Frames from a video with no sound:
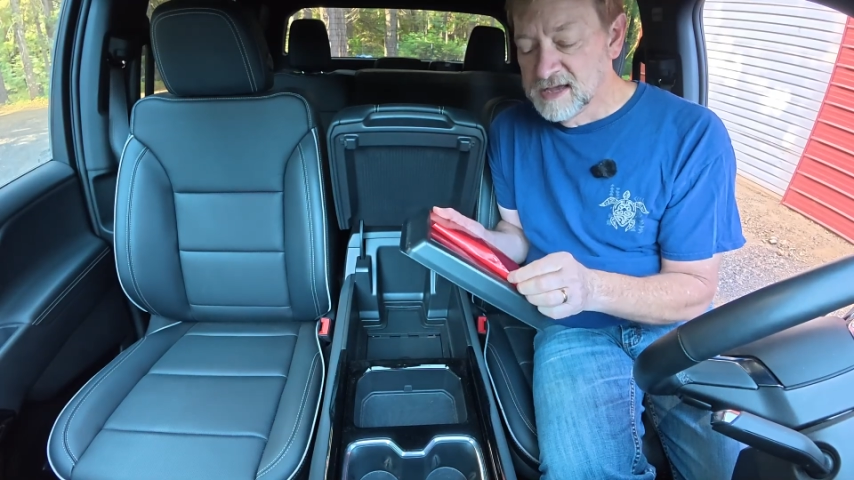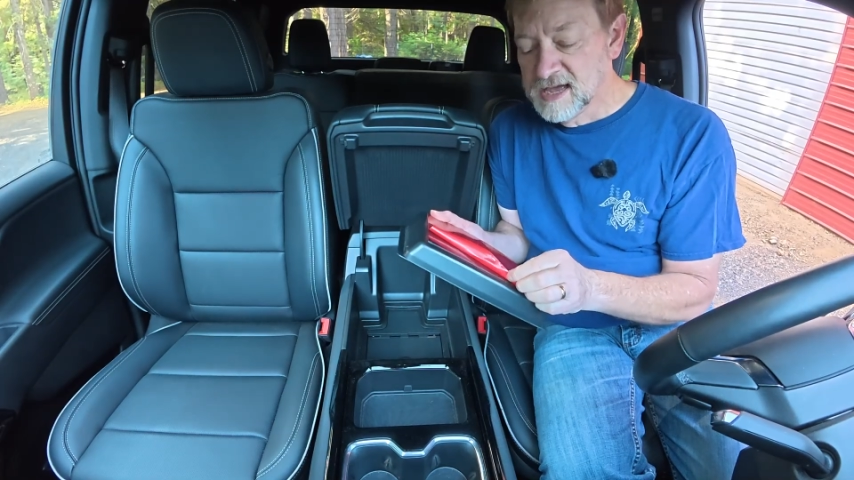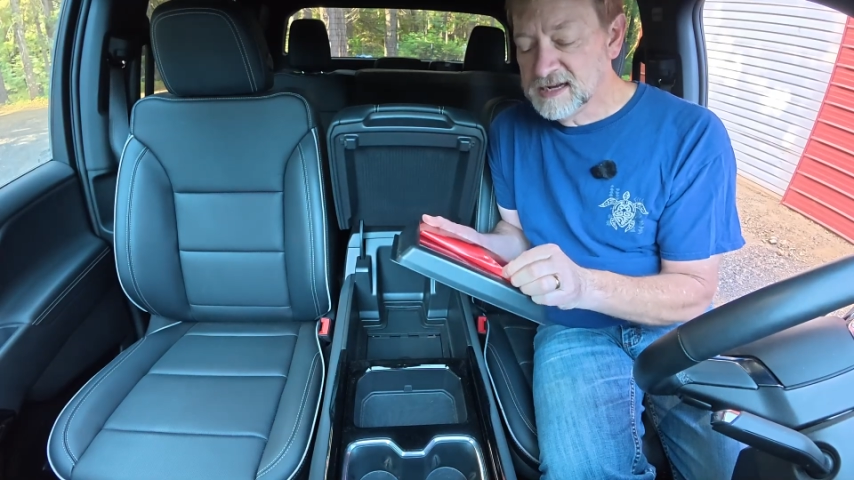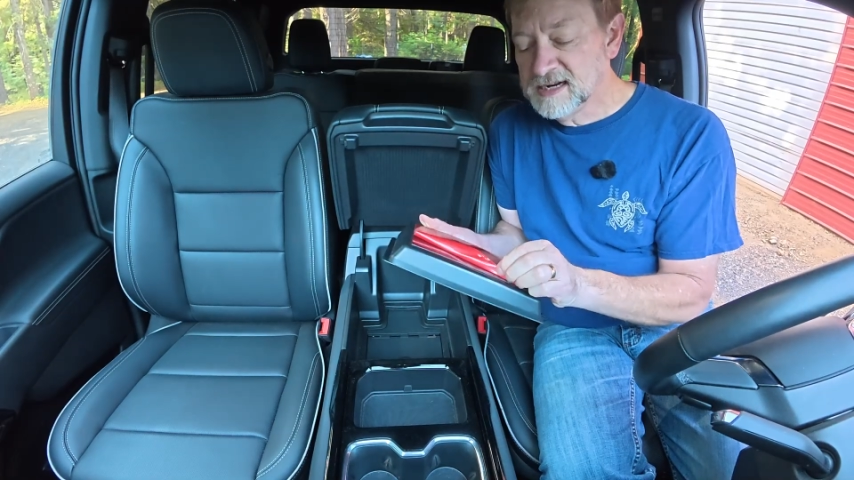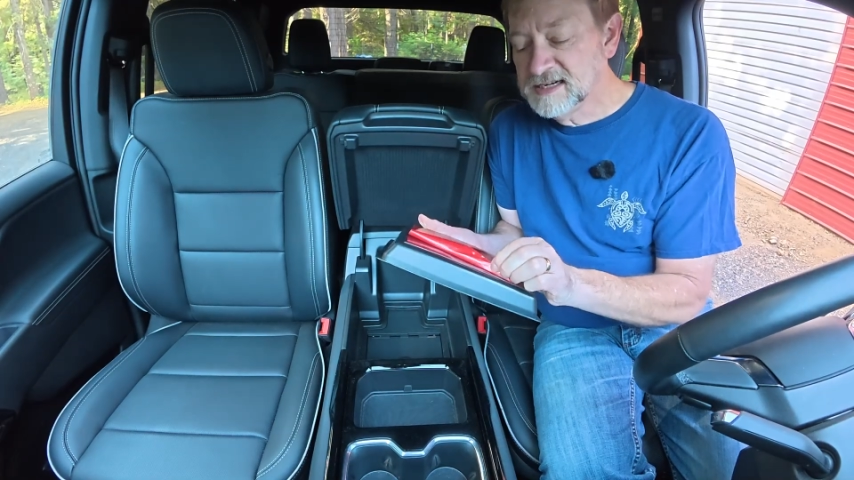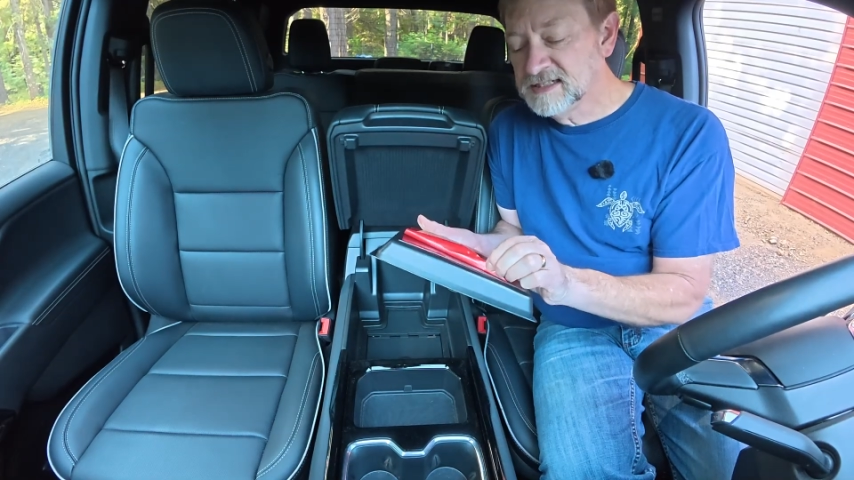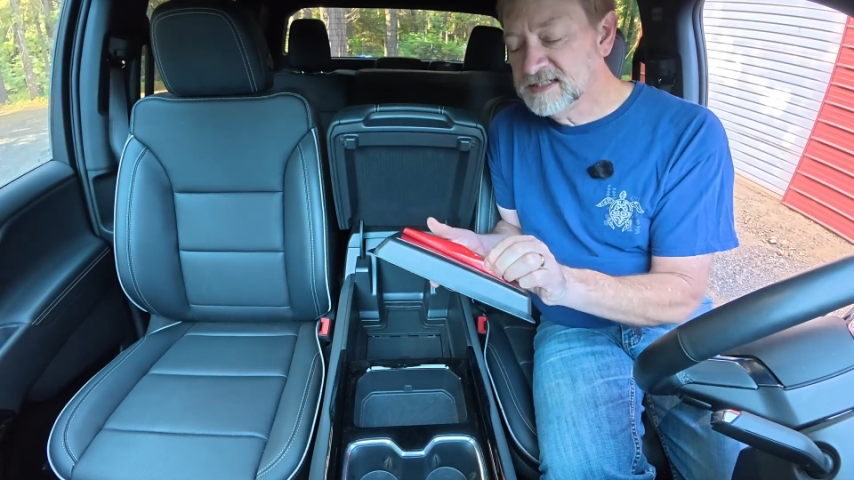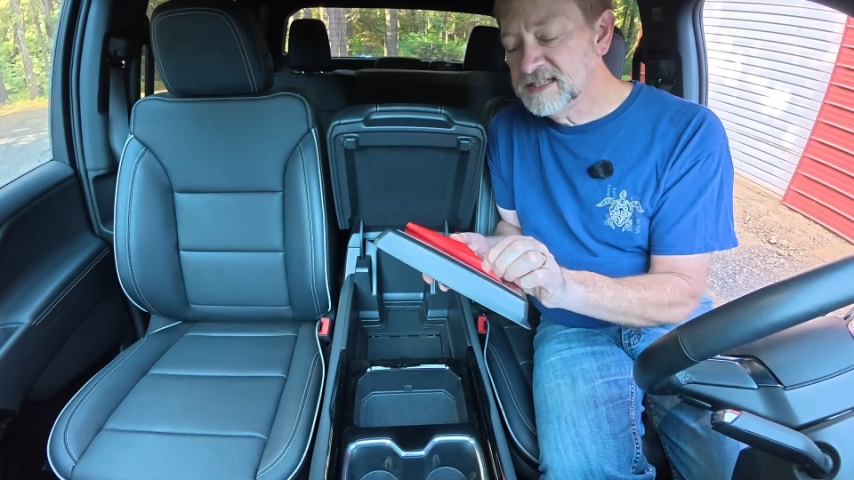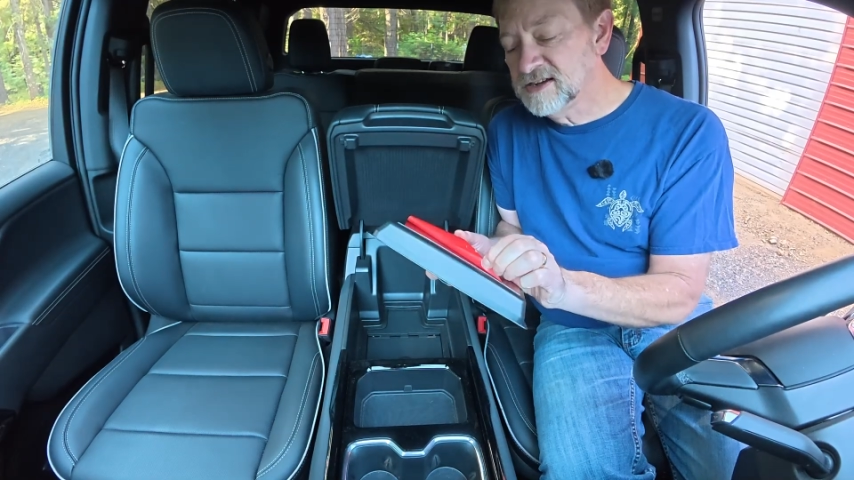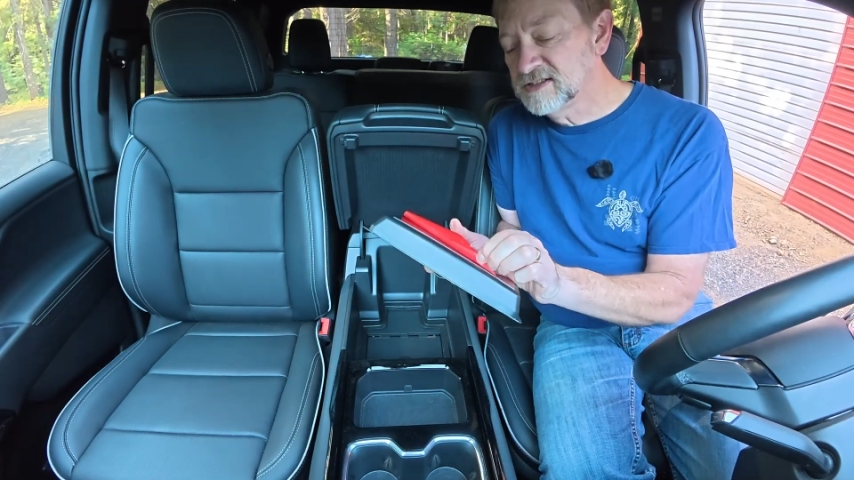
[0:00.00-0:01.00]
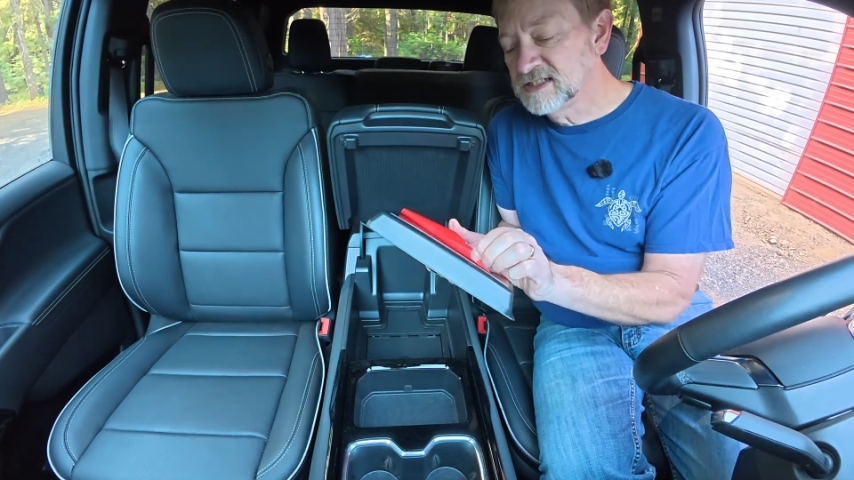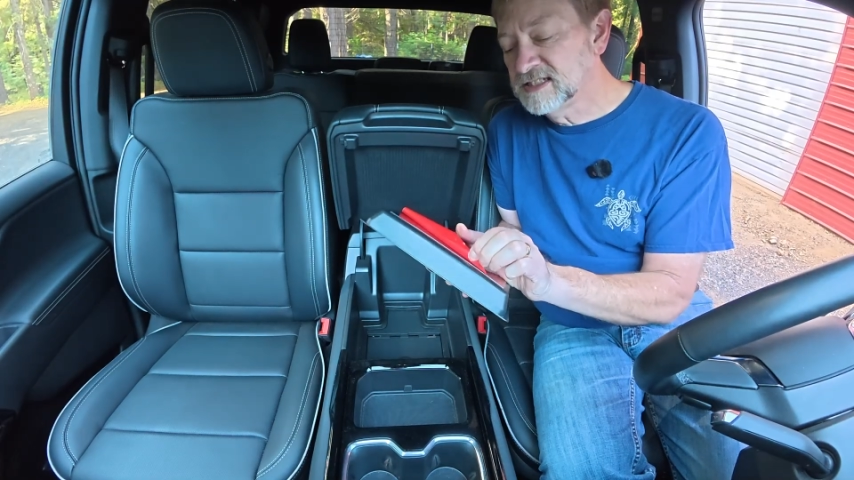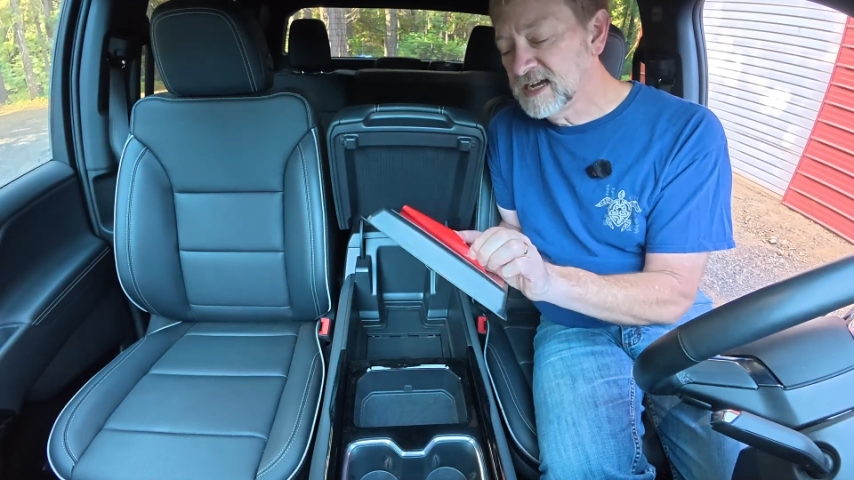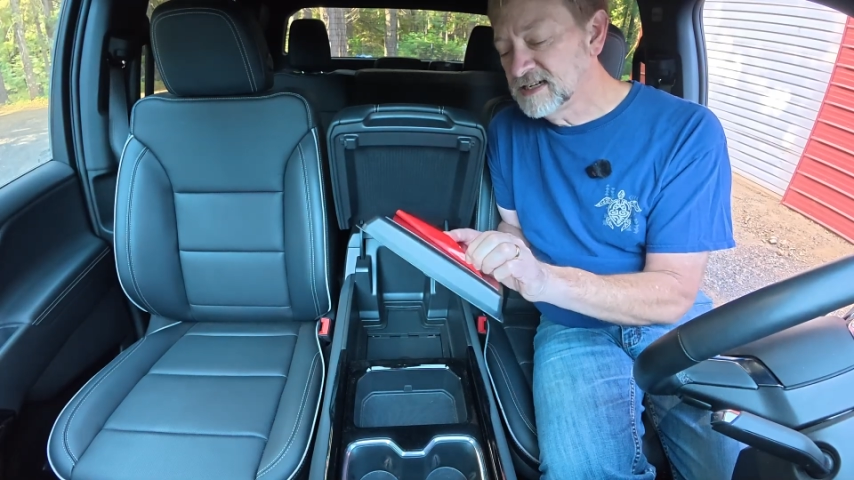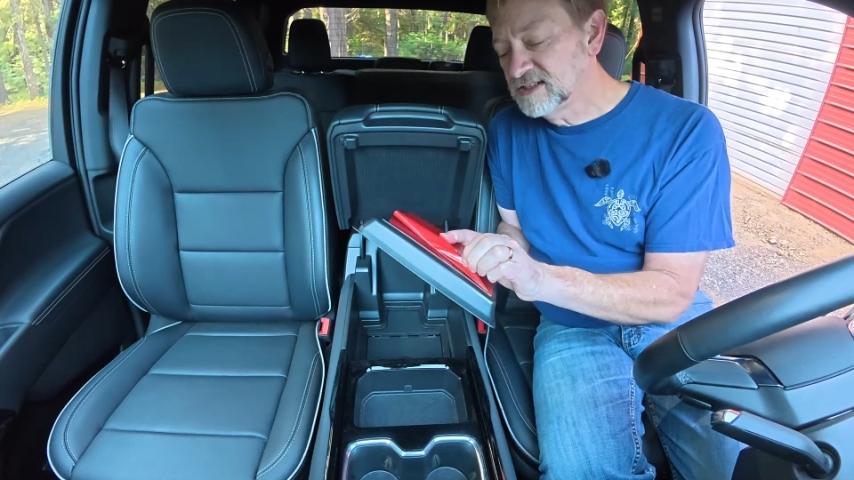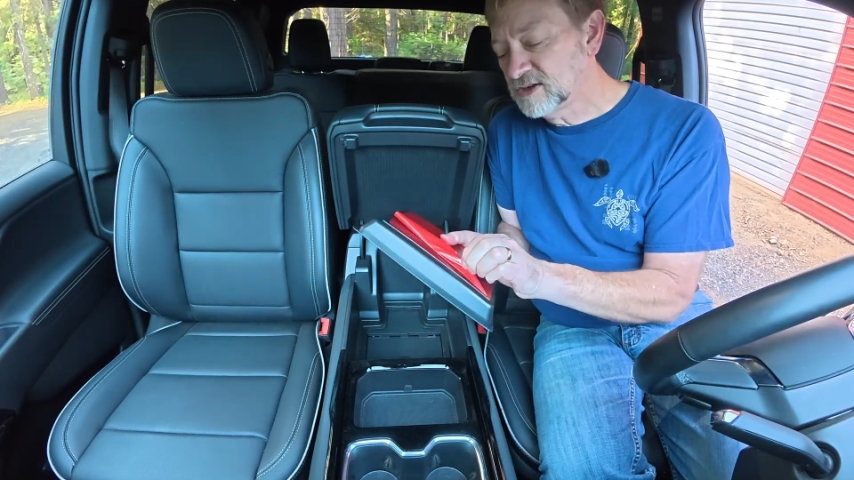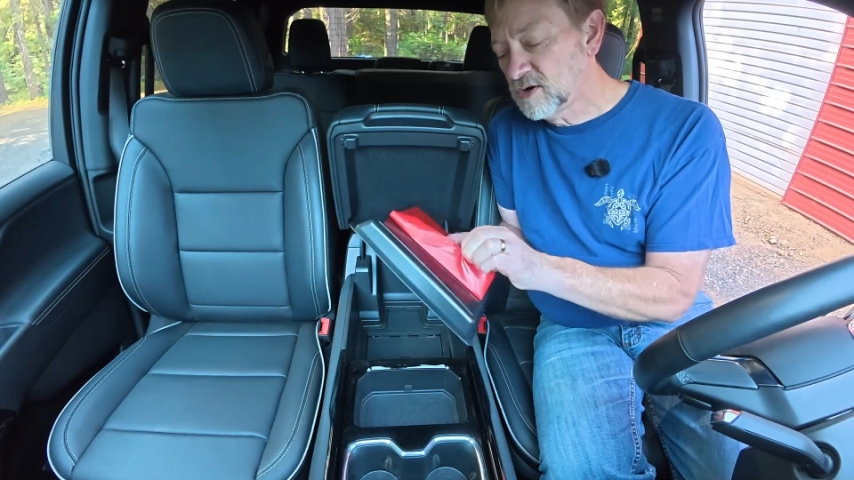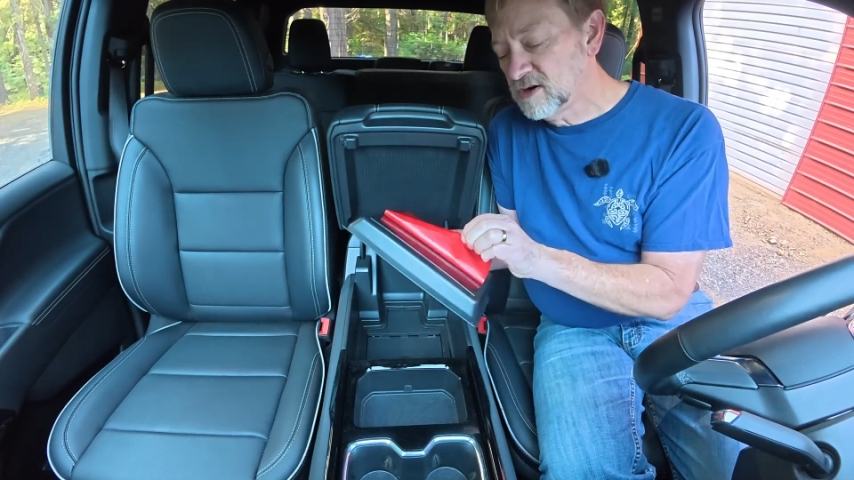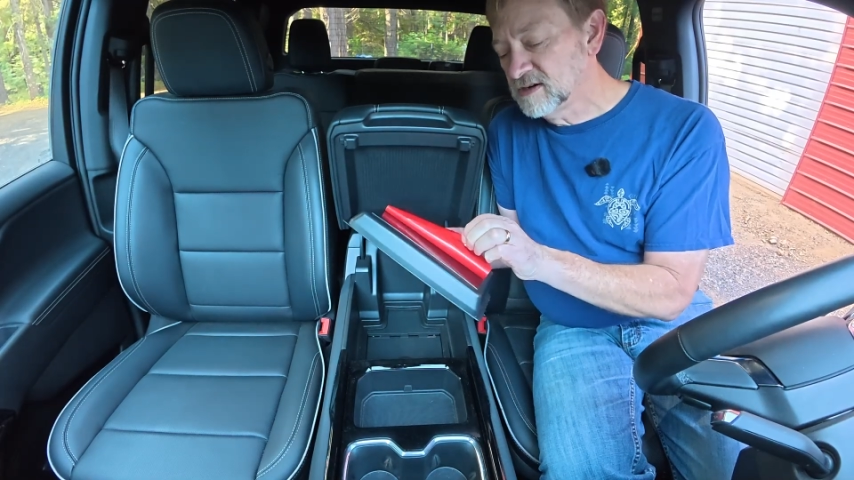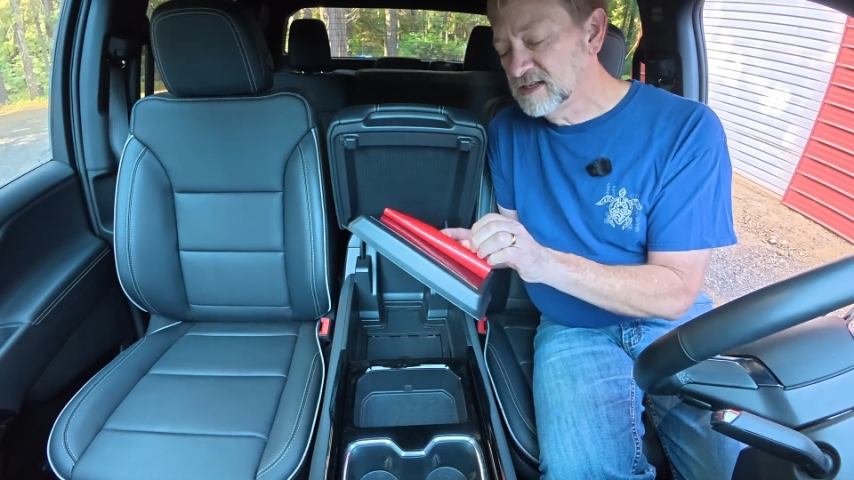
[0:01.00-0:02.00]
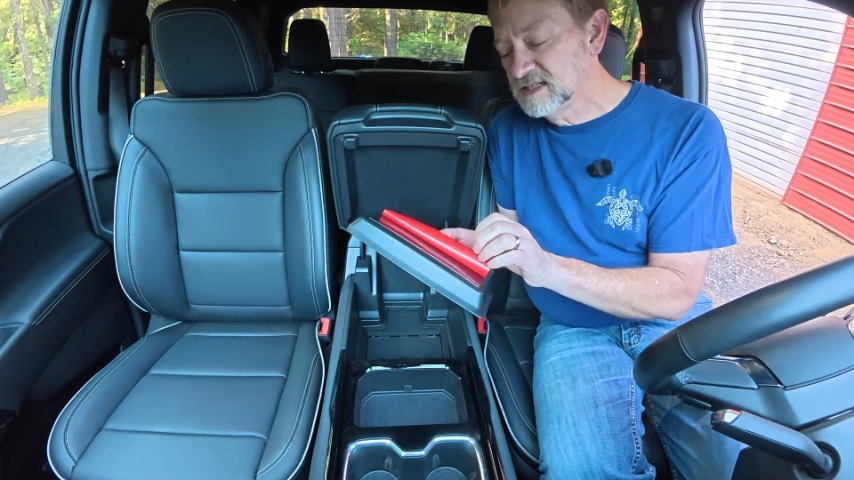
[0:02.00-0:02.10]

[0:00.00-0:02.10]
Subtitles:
and I did see on the side of the carton,